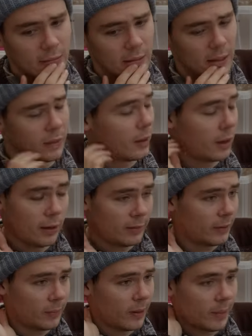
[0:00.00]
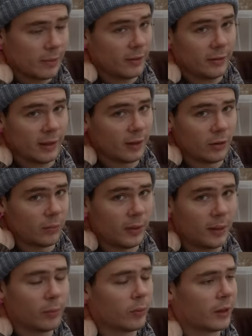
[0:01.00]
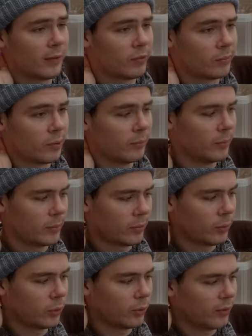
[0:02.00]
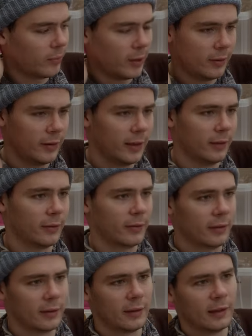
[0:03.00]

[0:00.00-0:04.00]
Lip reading: the nurse had apparently said a lot of people with liver problems report similar things.